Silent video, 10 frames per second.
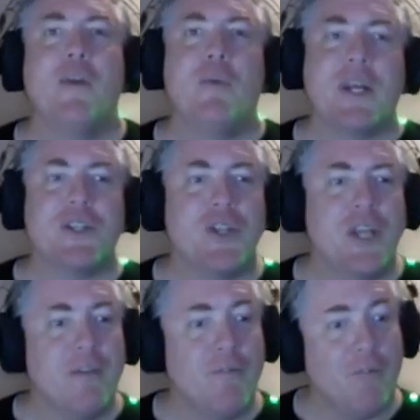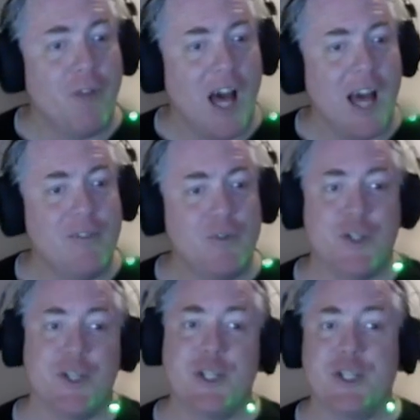Then we get to year
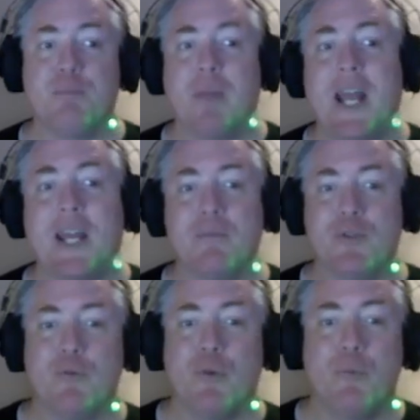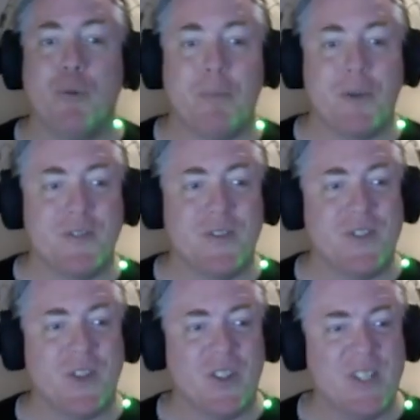5, which is explaining observable
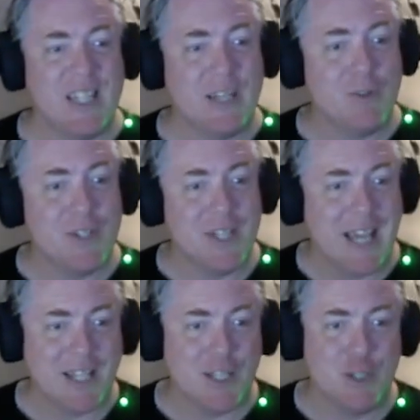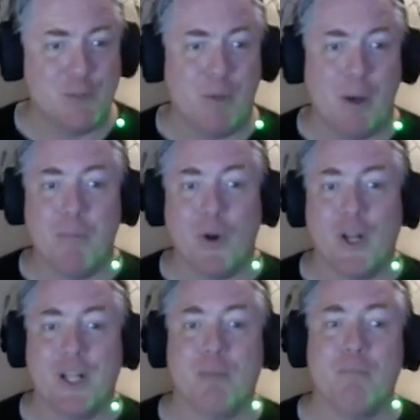properties of solids, liquids and gases by
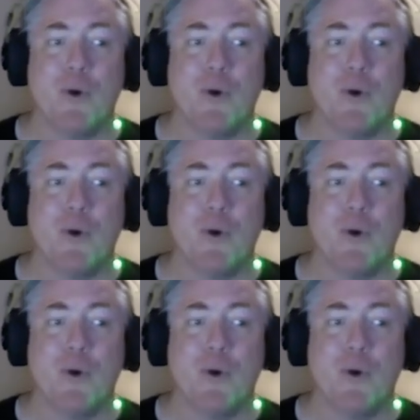modelling the